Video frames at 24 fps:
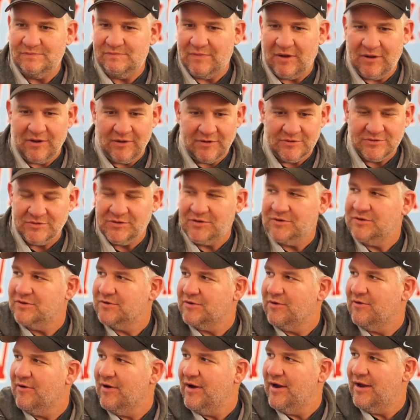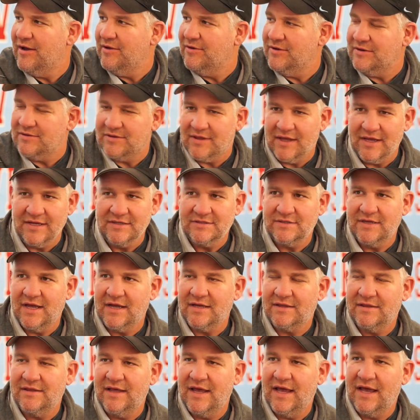balls on the ground and things
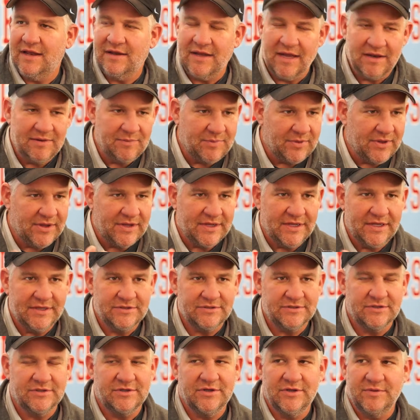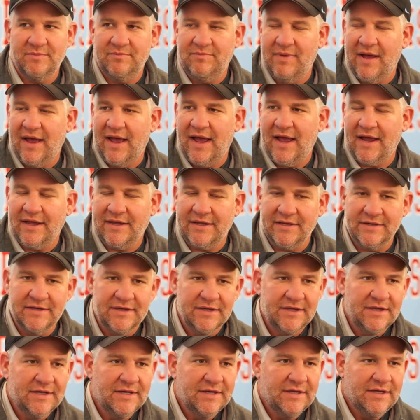like that, and had to play against a good back, and
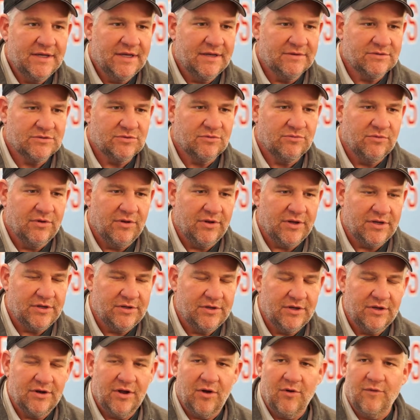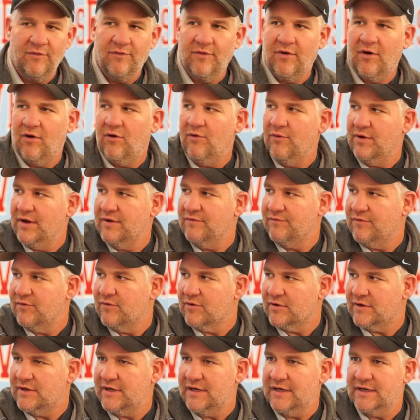it was a really good overall win
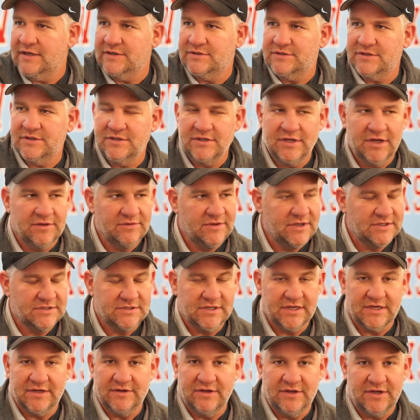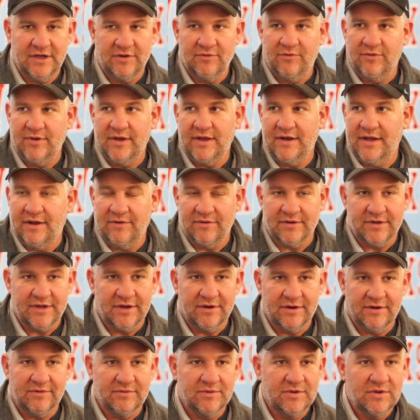for our kids. And in this league, you get a win, I don't
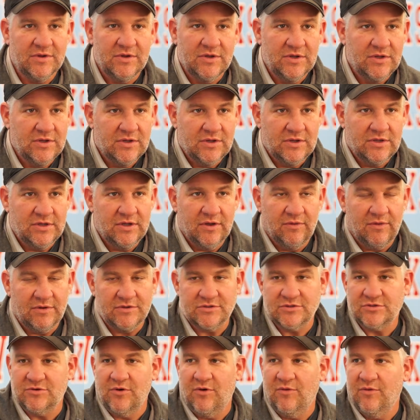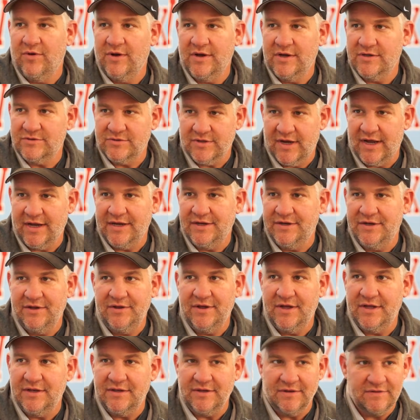care what your score is or how you
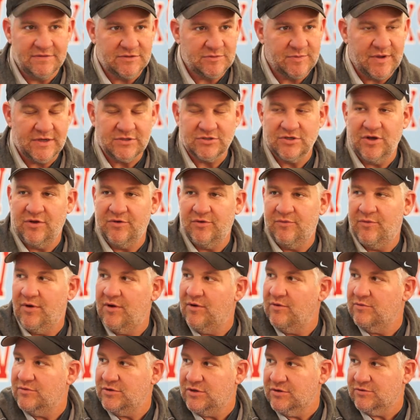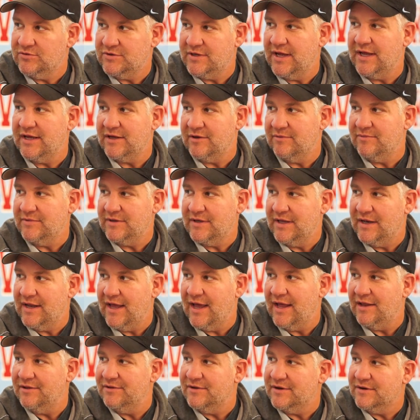do it, and especially on the road, you'll take them and get
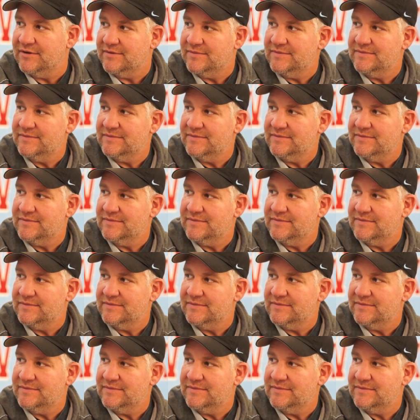out of there.